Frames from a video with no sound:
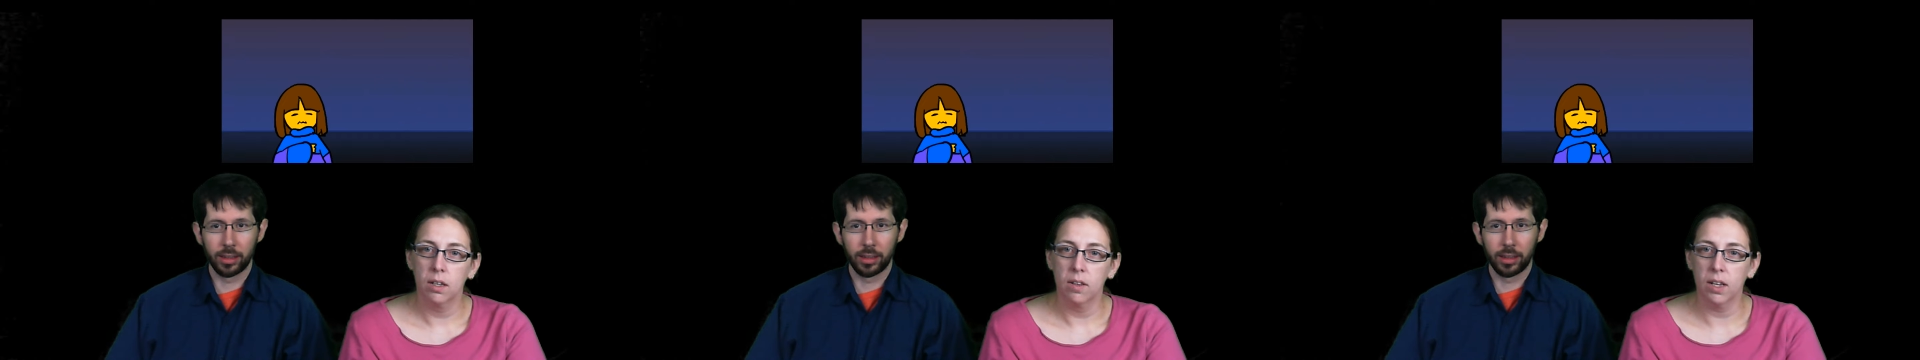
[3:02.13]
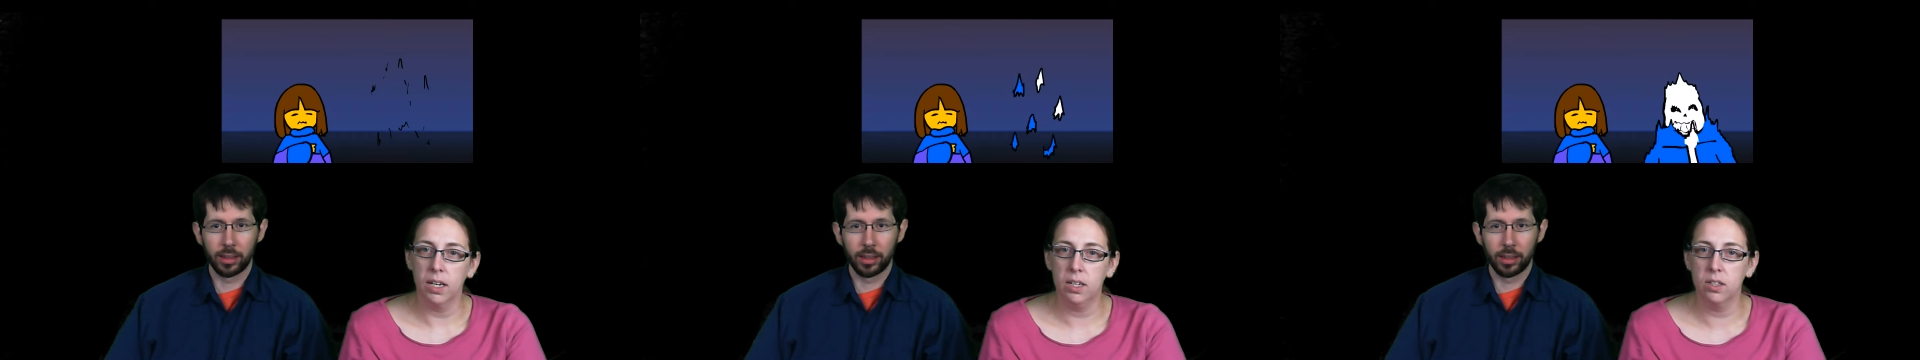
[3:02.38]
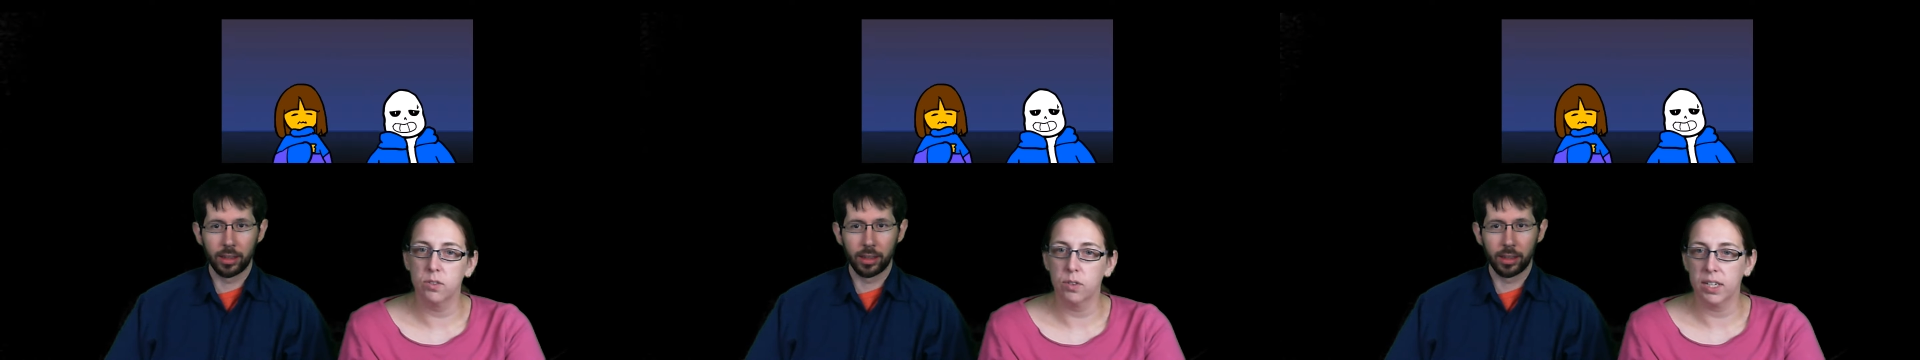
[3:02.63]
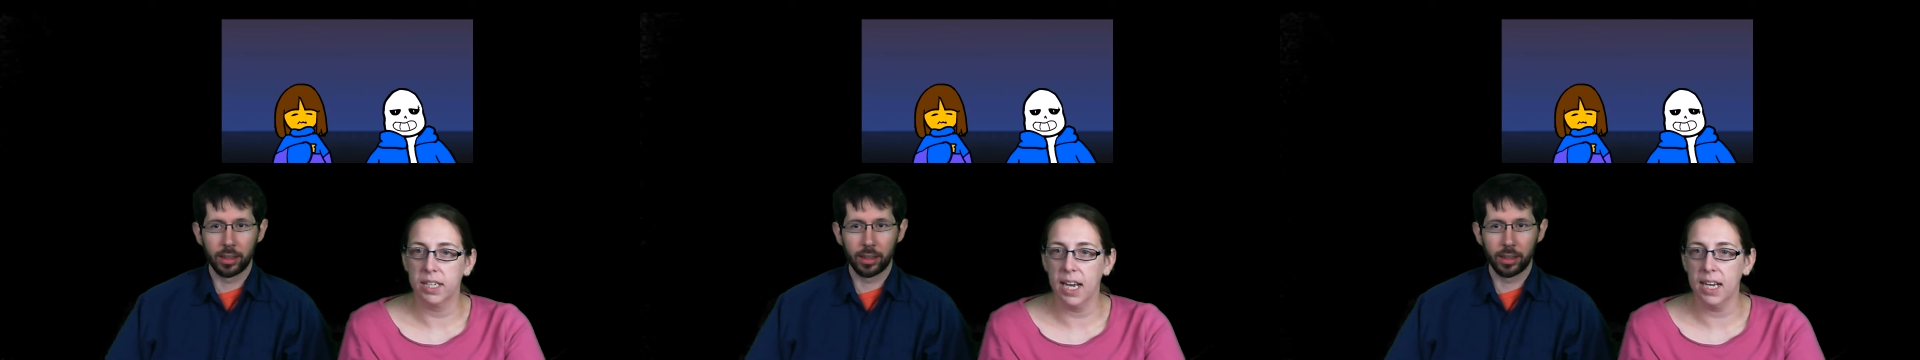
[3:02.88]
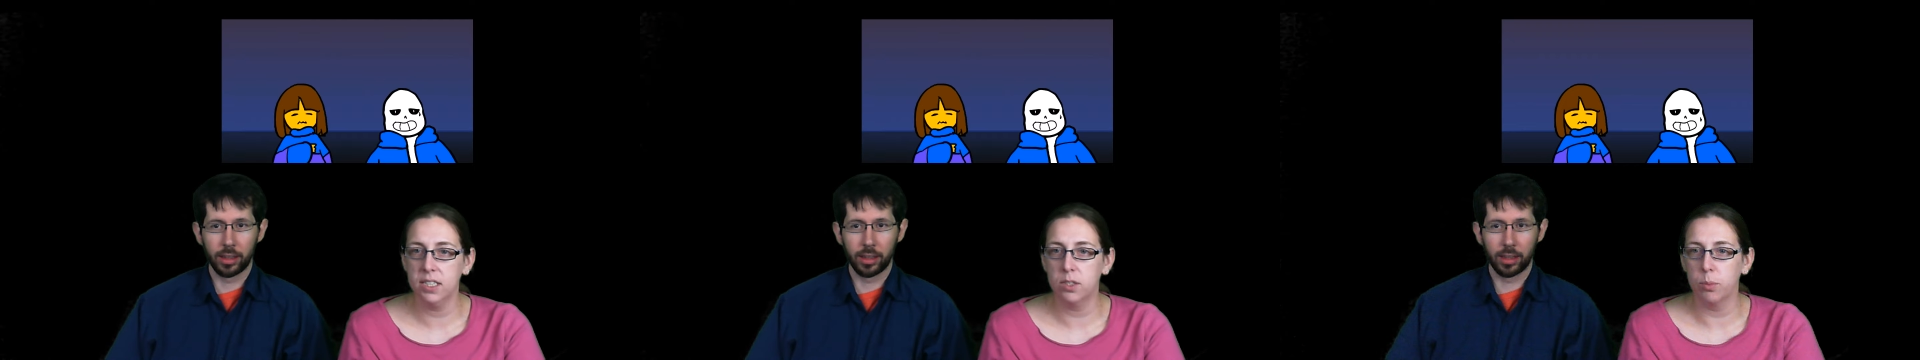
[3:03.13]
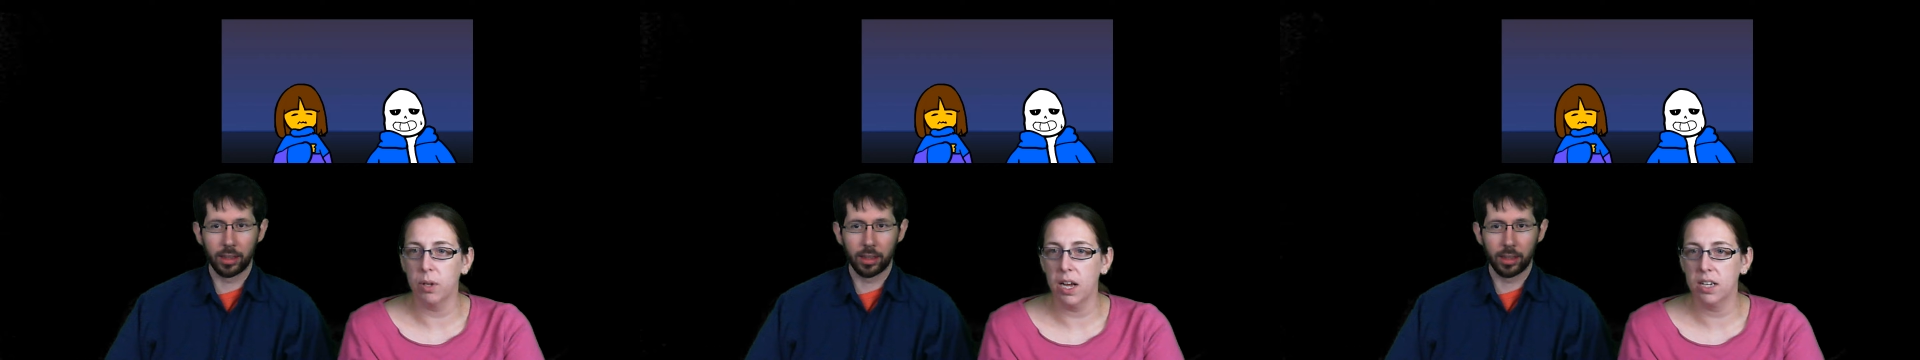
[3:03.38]
Speaker 1: Thank goes for Gaster
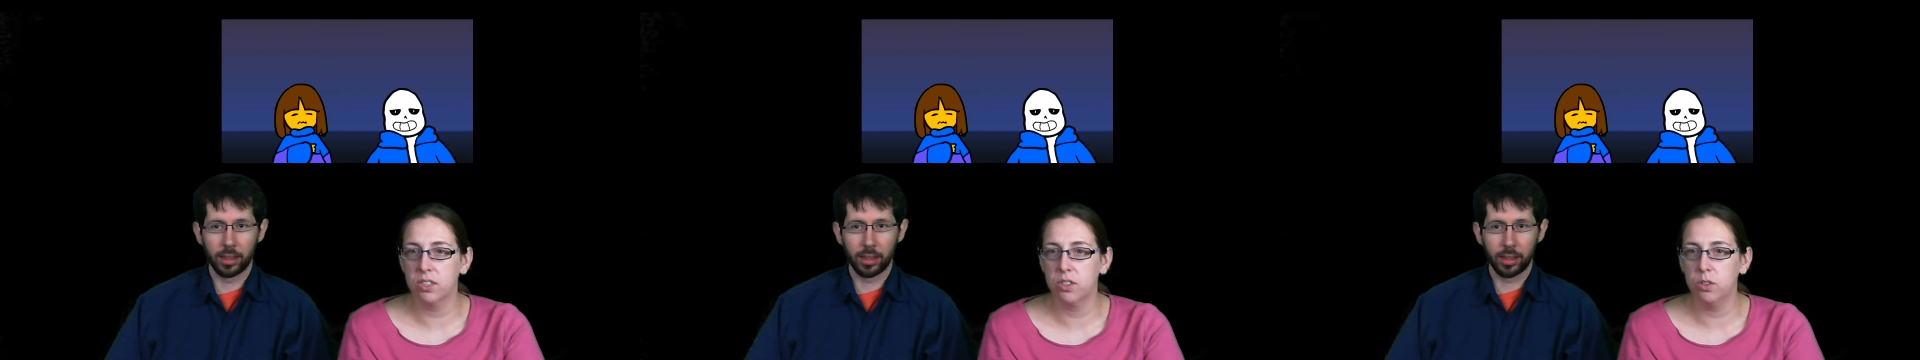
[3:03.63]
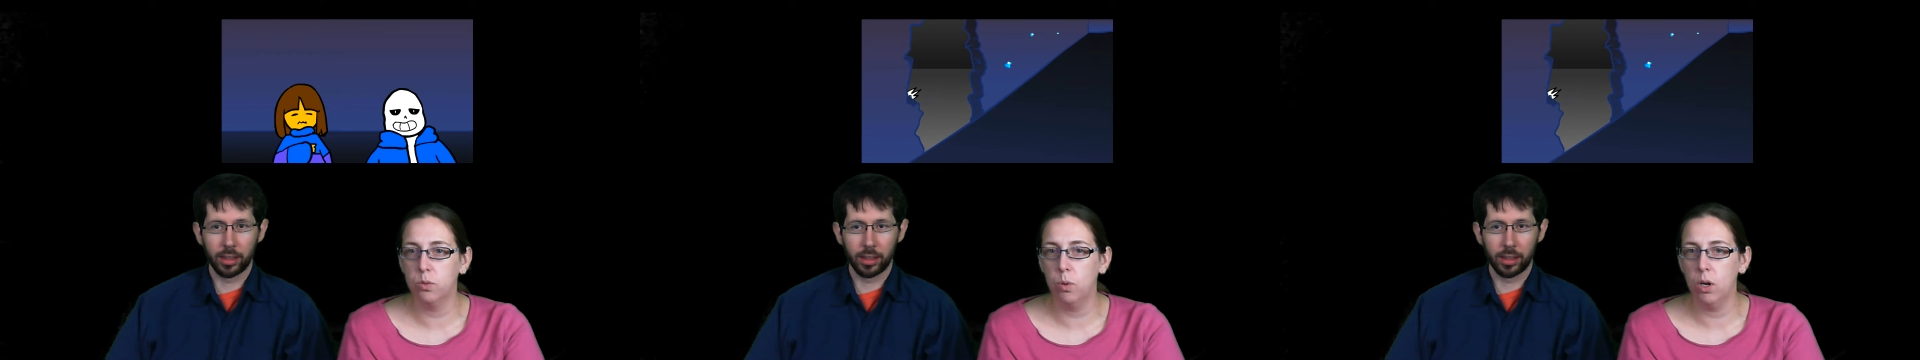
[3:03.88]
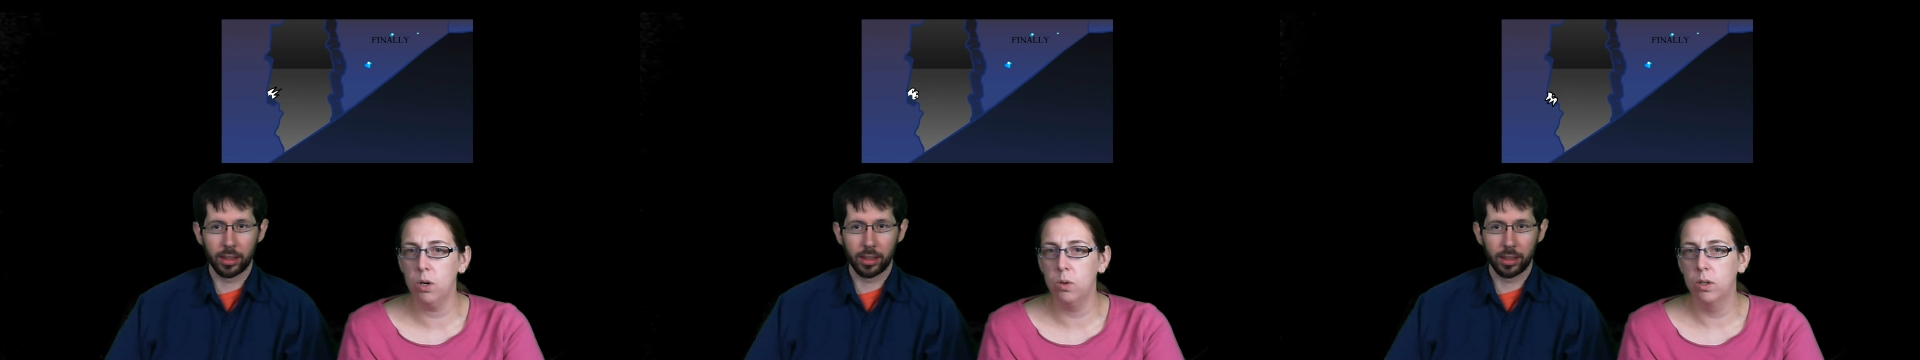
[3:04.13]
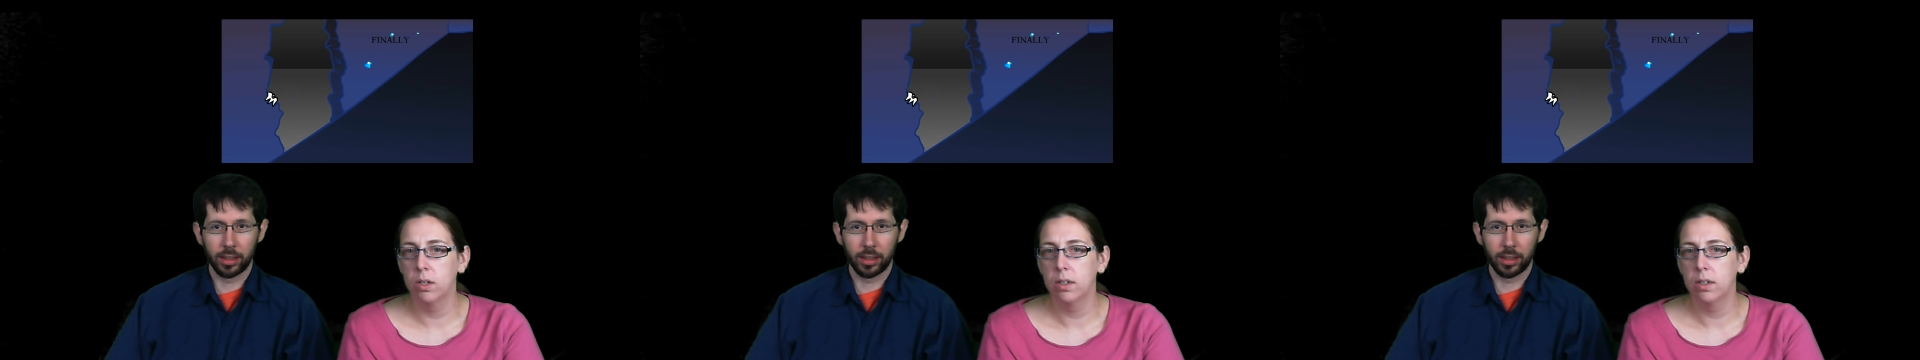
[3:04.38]
Blasters. Woo!